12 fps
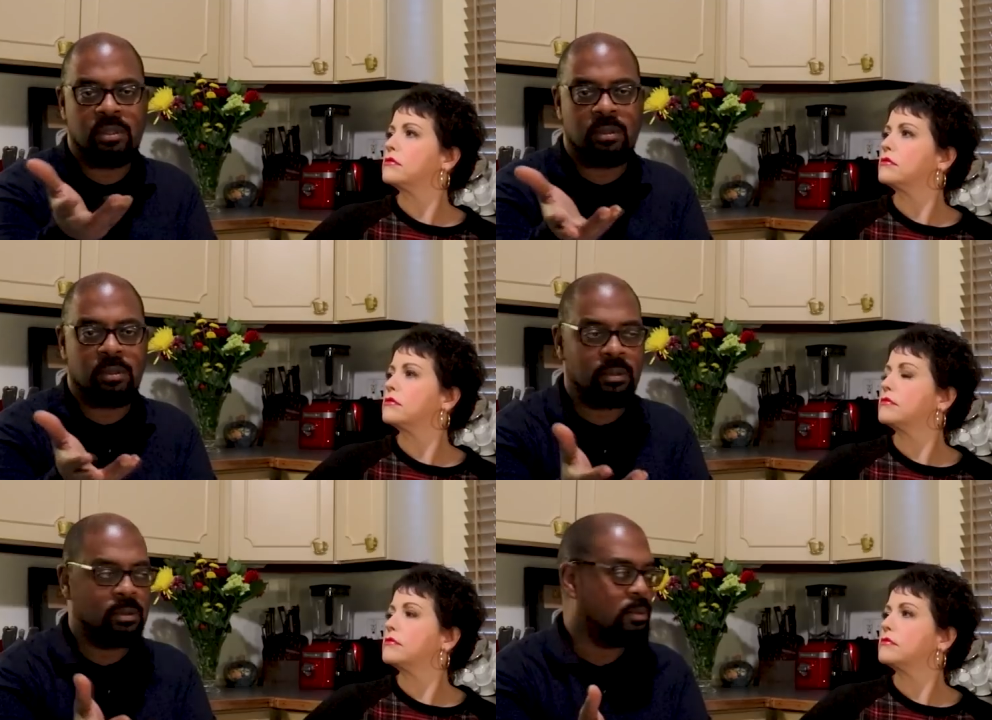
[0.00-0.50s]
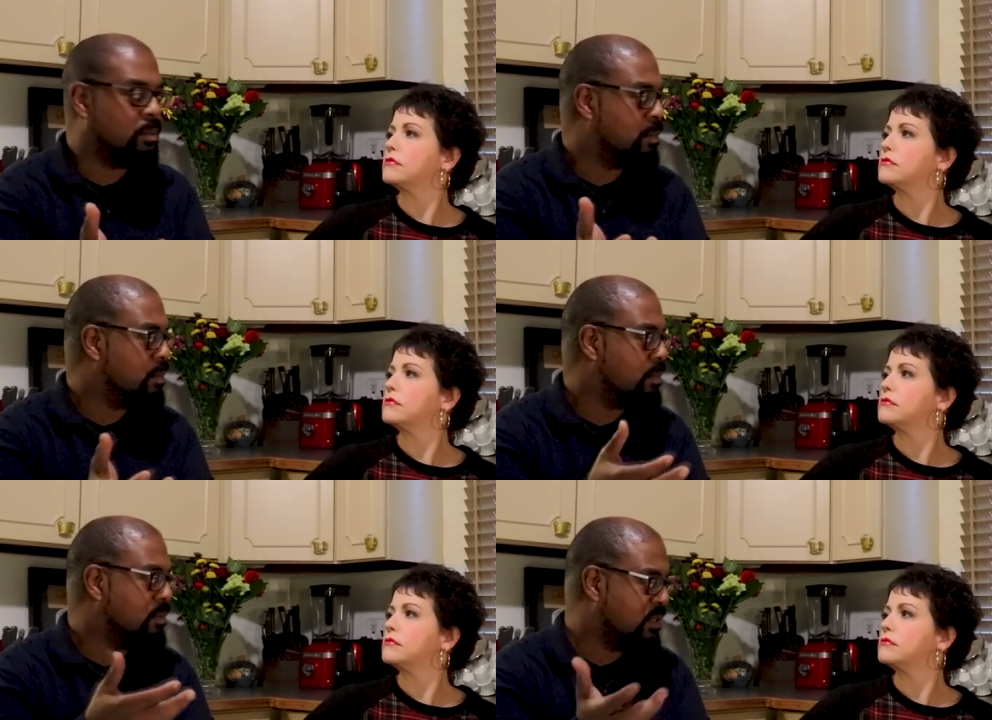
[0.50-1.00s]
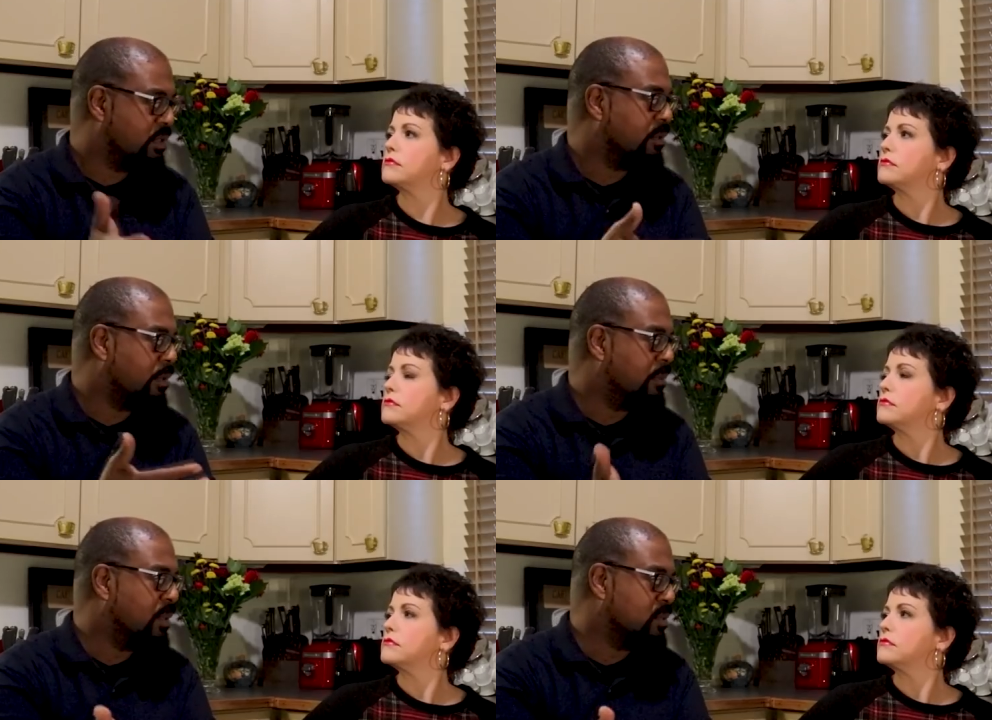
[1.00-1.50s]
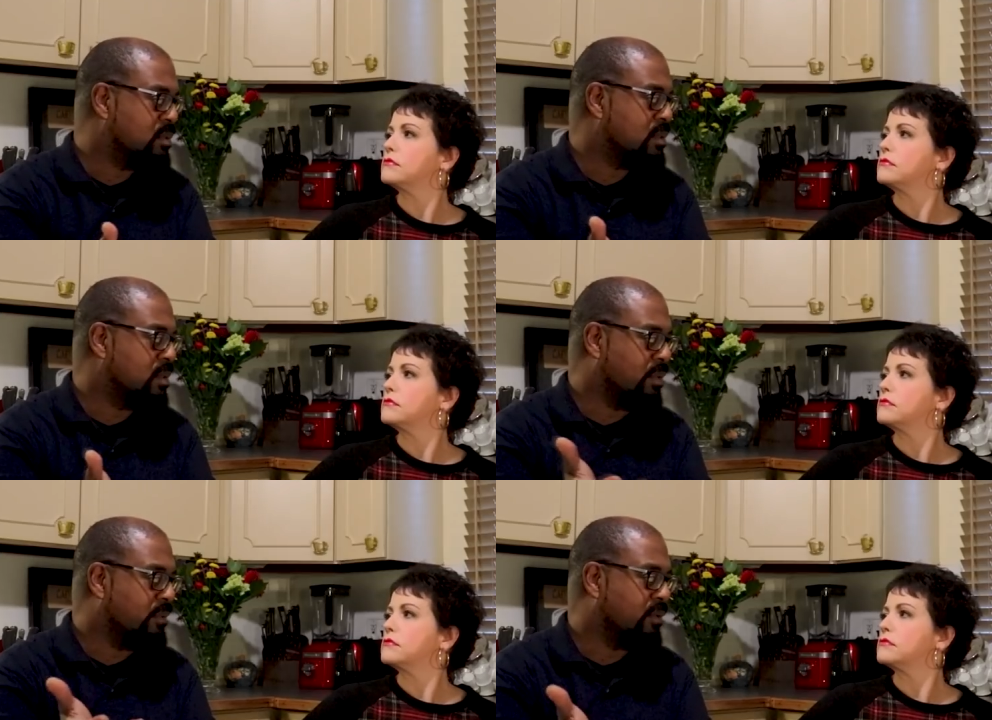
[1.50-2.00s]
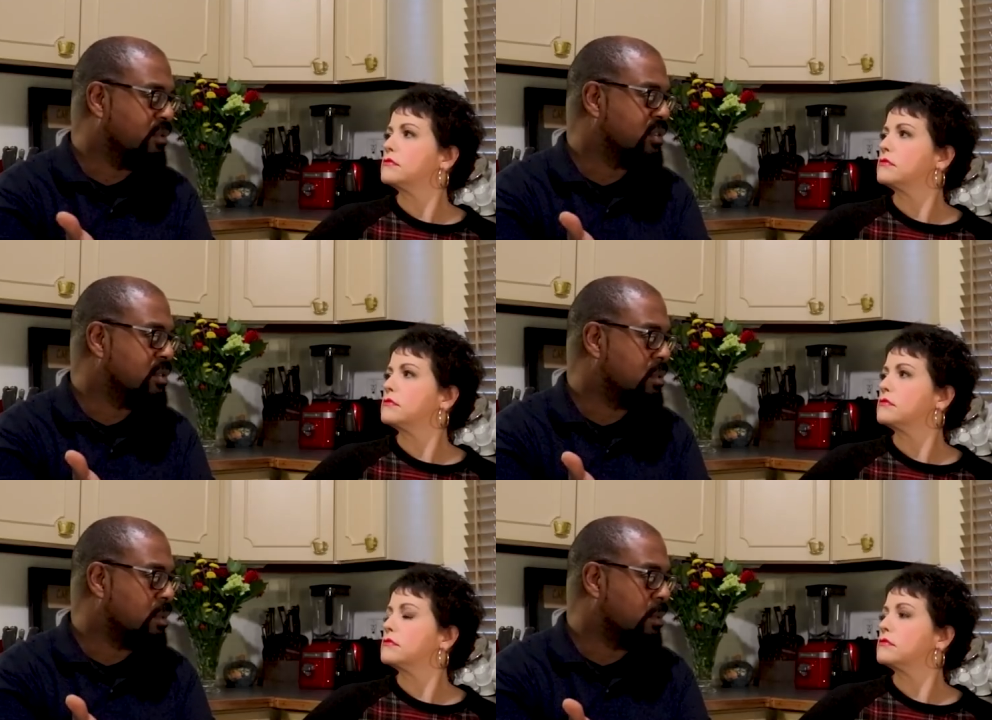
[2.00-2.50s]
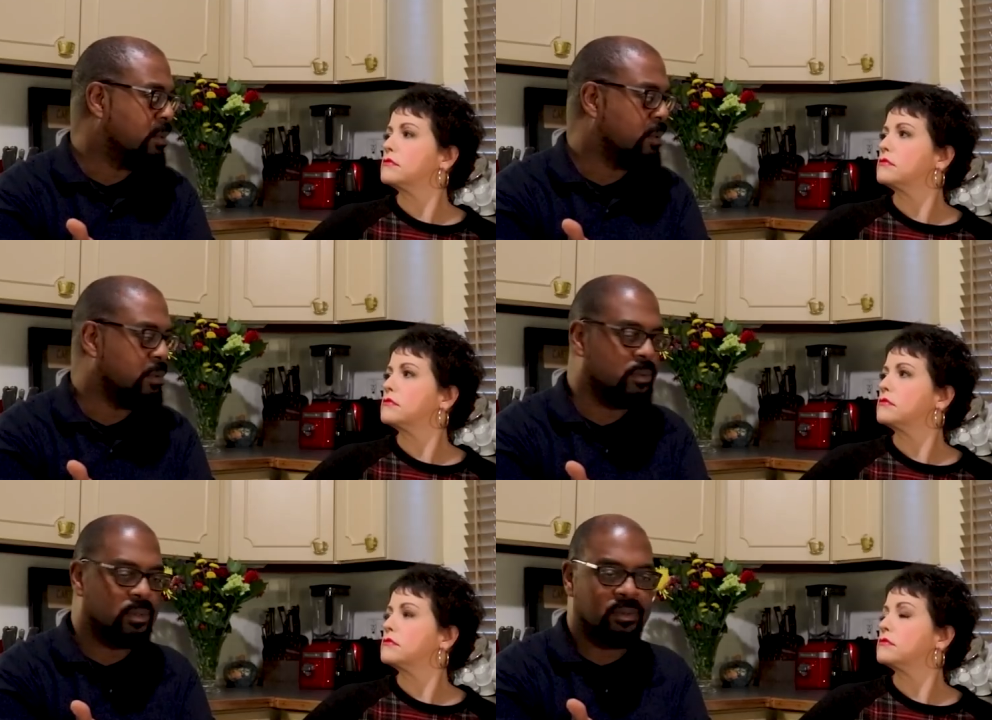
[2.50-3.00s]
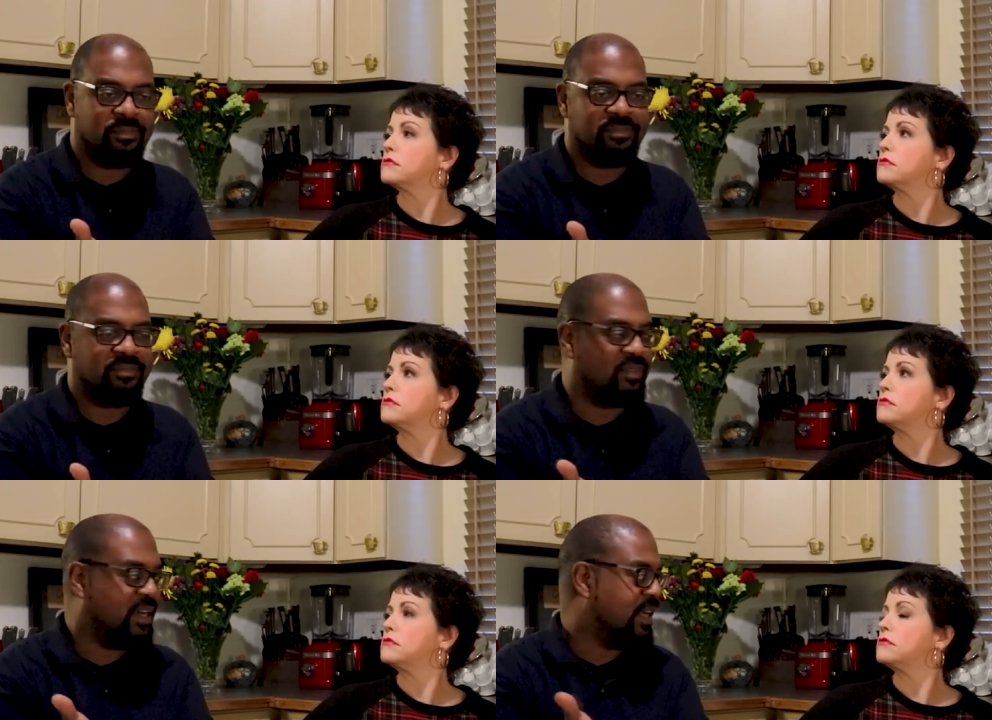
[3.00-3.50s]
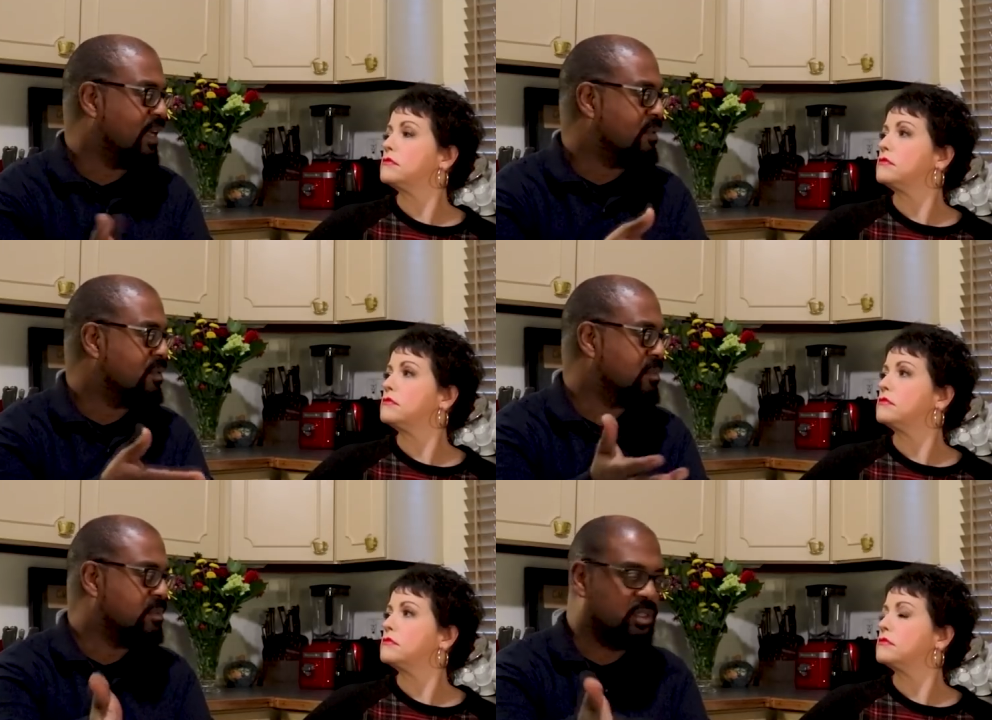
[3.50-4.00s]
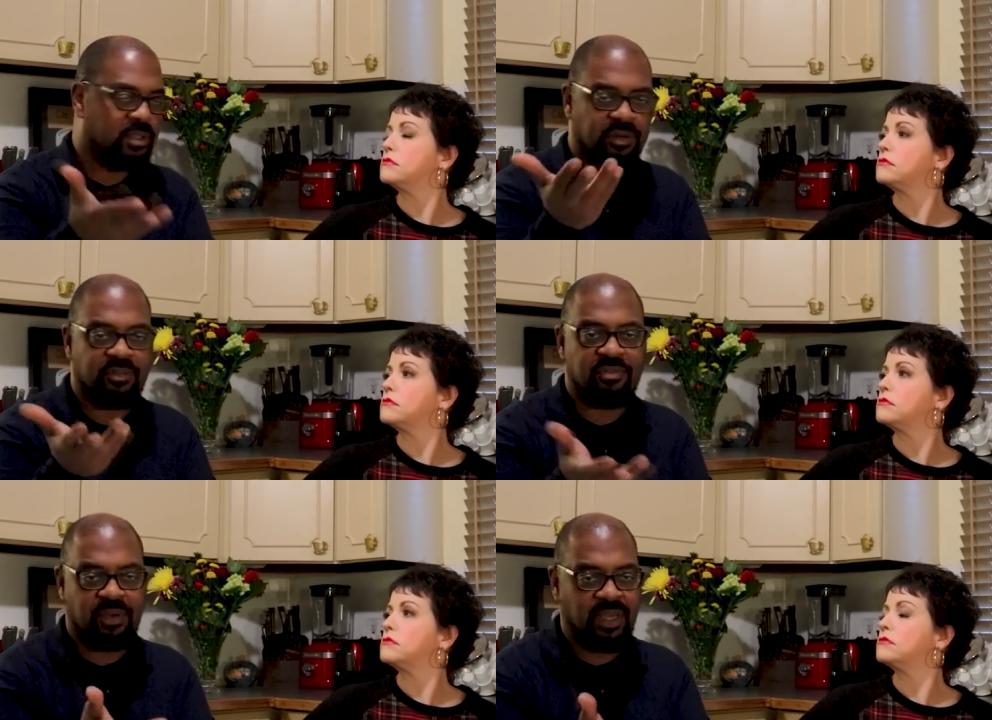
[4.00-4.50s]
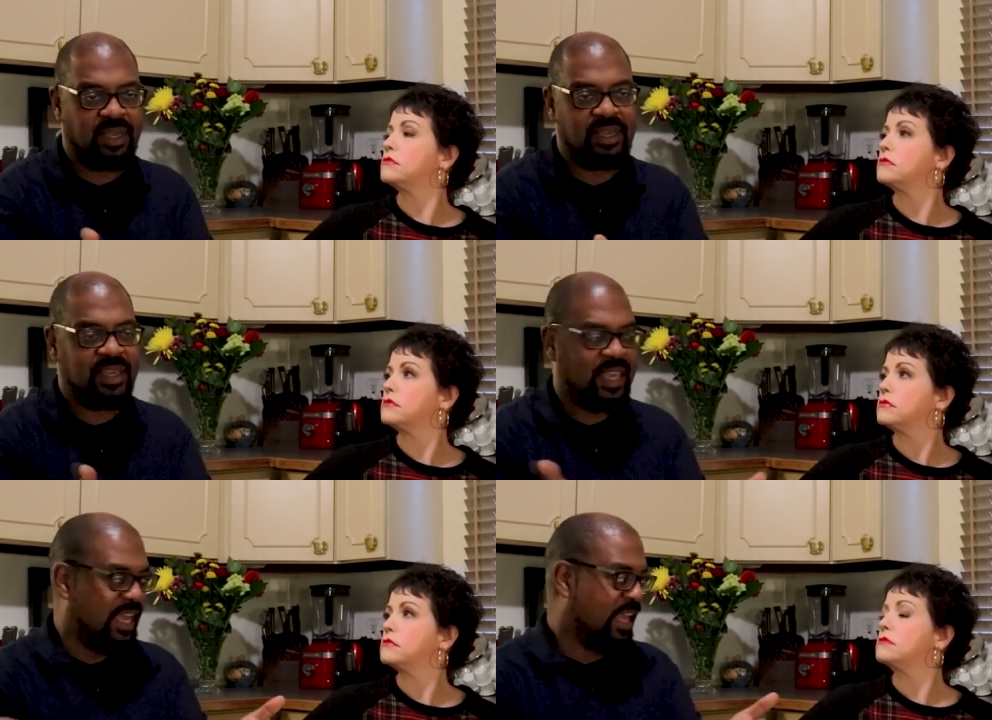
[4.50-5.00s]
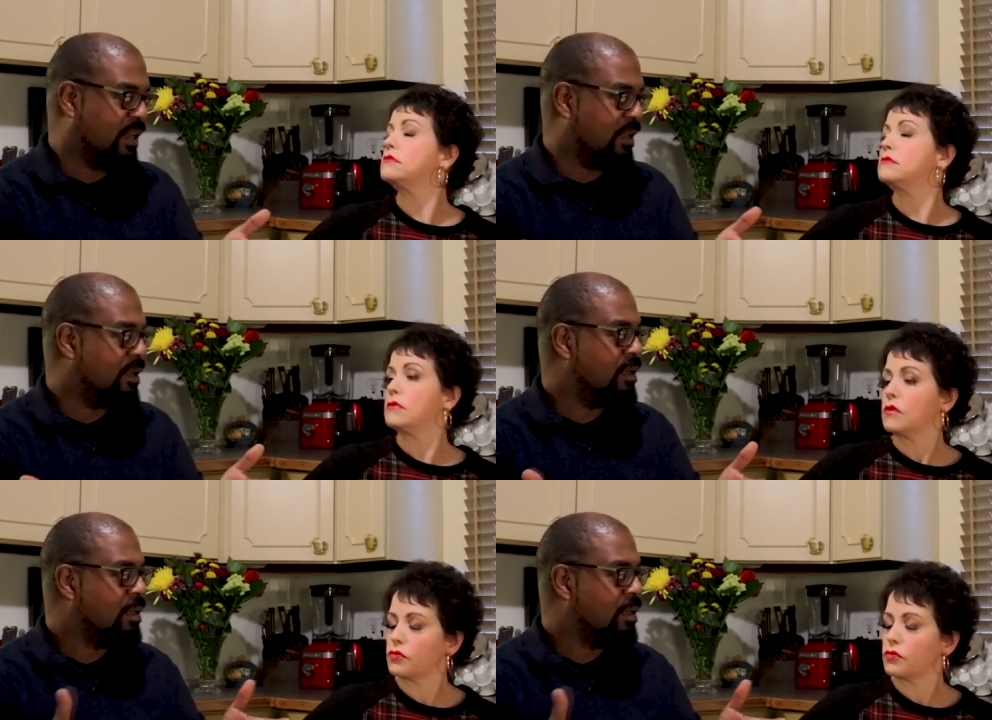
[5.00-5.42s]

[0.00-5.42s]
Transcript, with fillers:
Speaker 1: to generally most of the grocery stores and find some sugar-free candy.